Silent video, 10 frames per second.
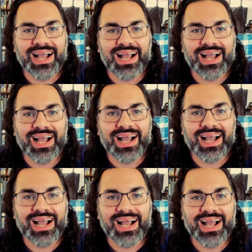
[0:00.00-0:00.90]

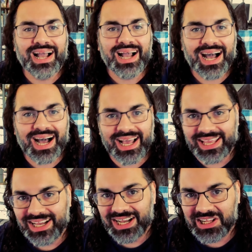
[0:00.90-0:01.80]

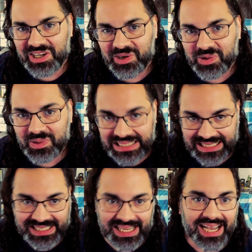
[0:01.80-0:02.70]
Hi, hello, it
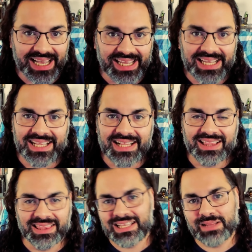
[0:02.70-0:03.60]
is I,
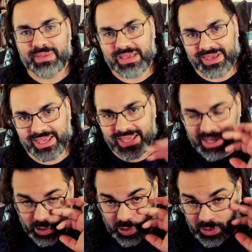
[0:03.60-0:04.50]
Little Baby,
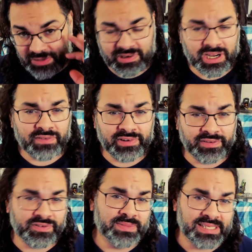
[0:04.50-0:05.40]
who is recovering
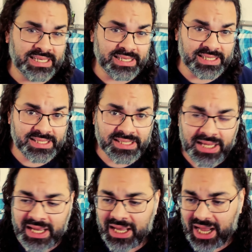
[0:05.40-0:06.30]
from a sickness.
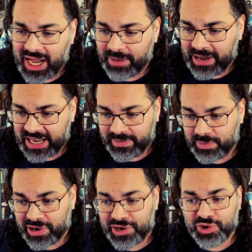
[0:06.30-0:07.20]
I am a
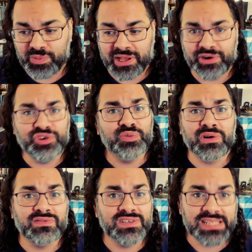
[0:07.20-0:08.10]
brand new player to
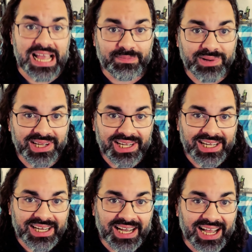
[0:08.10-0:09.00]
Marvel Snap.
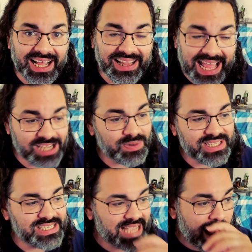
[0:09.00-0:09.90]
That is what
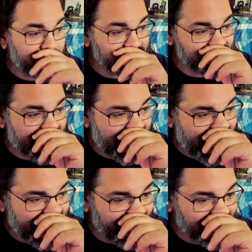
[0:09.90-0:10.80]
this account is.
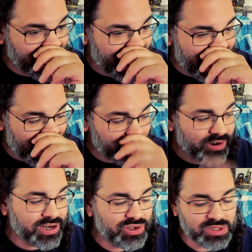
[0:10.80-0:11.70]
I'm
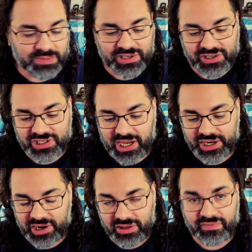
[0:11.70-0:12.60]
trying to do some research on
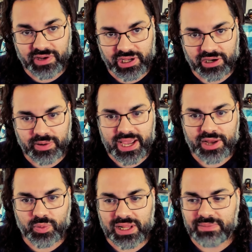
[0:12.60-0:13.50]
another video,
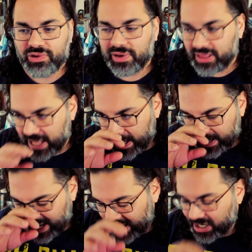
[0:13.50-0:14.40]
and while I'm doing
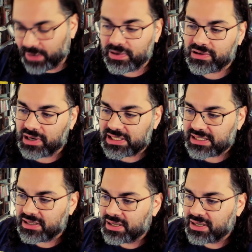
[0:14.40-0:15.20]
that, I come across